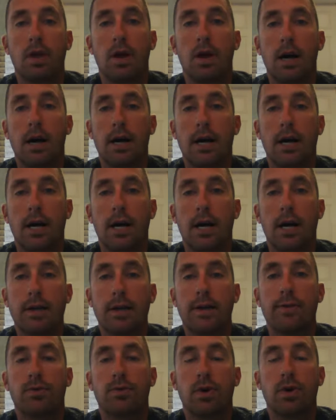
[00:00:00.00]
Uh,
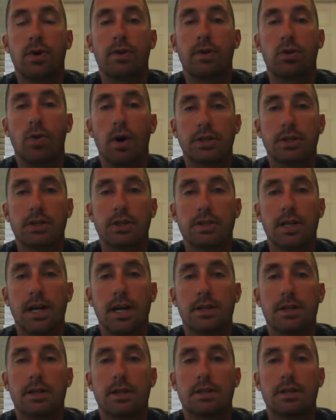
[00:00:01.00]
if you have any questions
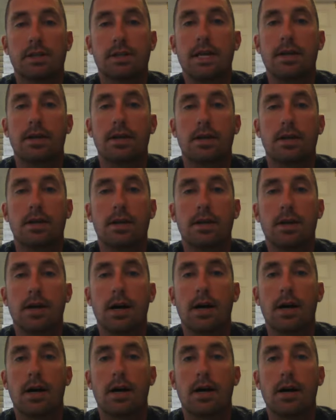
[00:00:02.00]
on this,
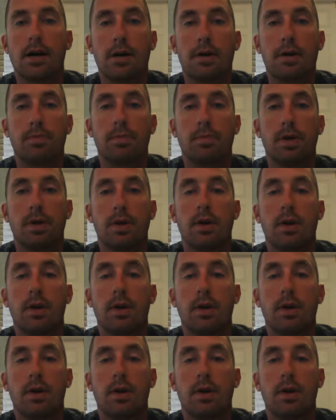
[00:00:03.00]
um,